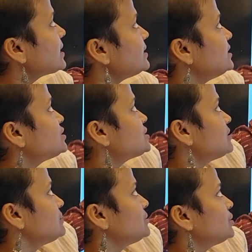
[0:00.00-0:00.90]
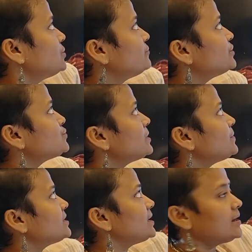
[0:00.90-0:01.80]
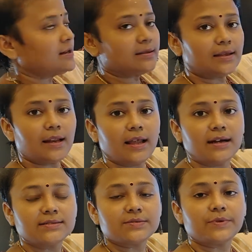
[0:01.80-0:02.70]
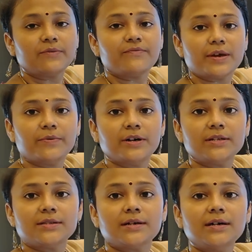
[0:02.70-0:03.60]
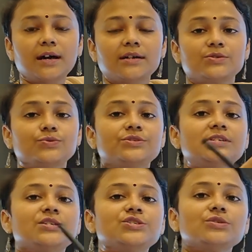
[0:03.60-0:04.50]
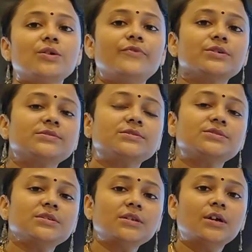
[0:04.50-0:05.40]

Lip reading: condition which will be there in the lungs will favor the association of oxygen